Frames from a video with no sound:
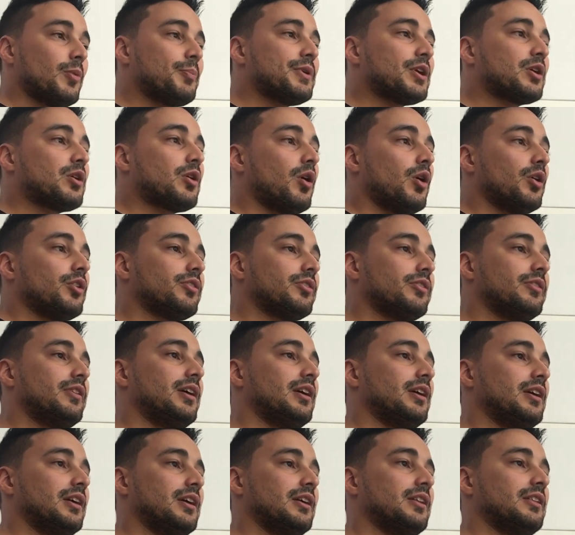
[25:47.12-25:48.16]
because
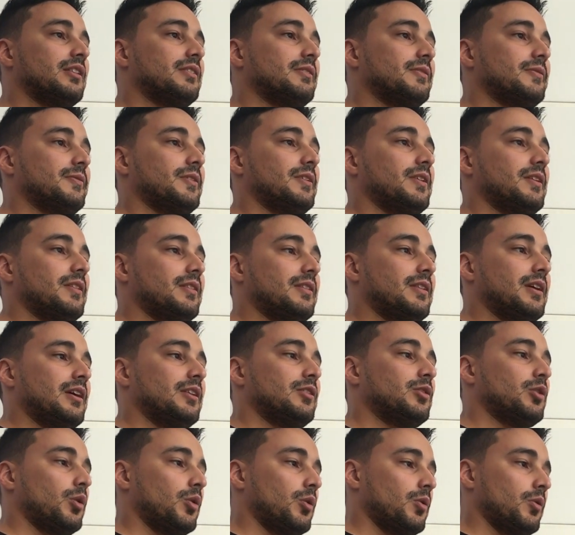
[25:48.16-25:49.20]
they
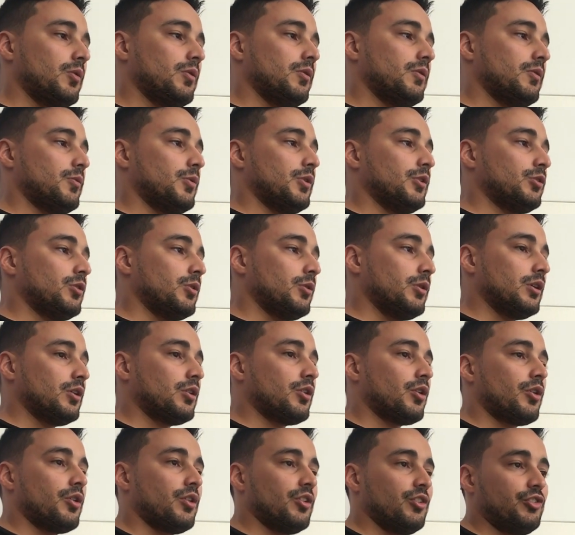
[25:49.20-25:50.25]
don't want to
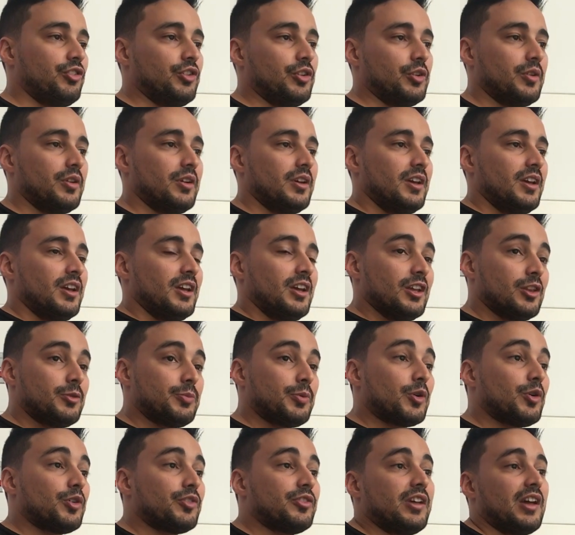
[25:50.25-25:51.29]
encourage you,
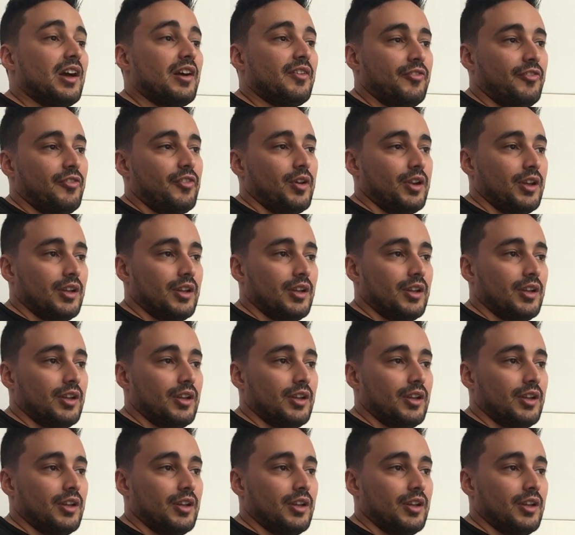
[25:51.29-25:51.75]
because they are afraid.